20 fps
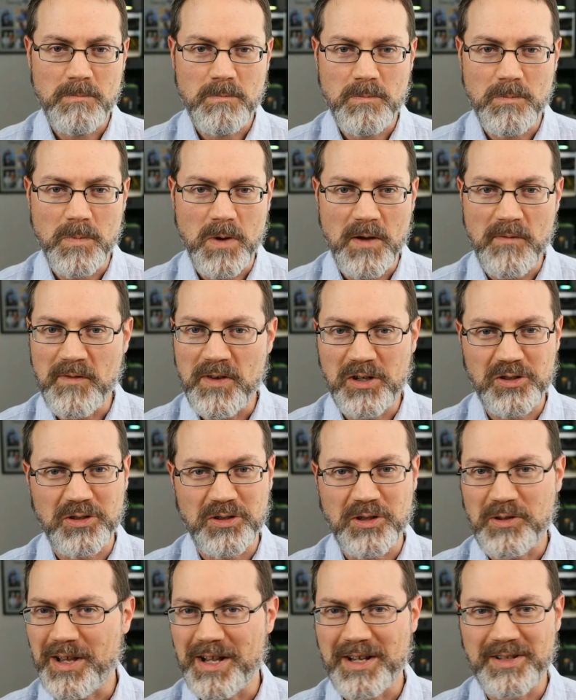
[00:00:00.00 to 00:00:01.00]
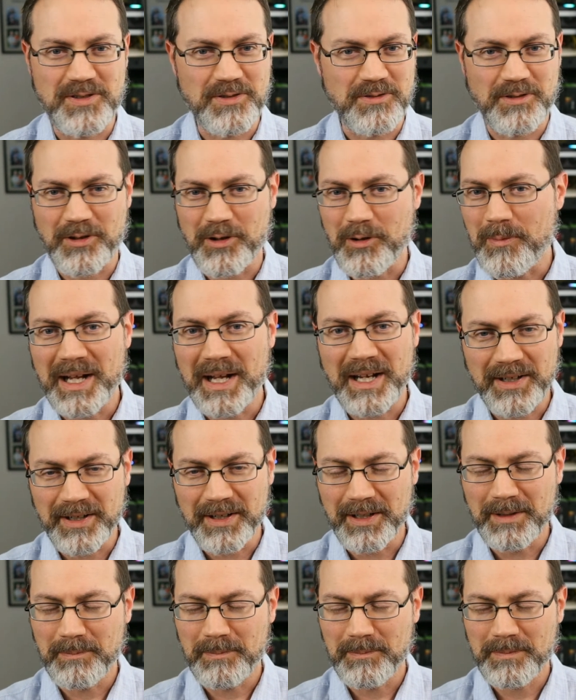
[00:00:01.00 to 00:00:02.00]
eventually things are going to go back
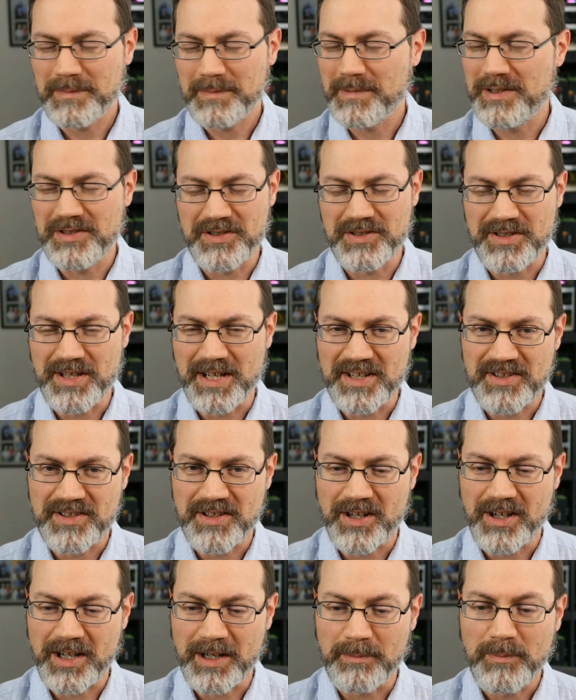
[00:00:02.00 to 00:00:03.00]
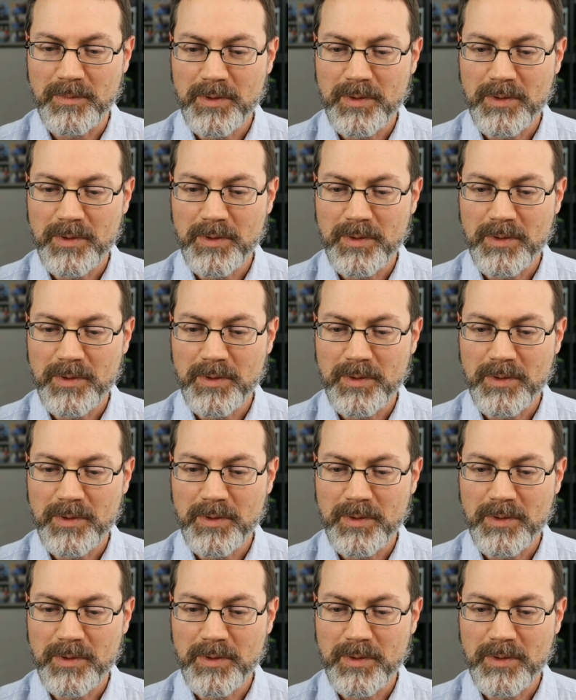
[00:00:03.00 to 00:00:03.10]
up. It just takes time.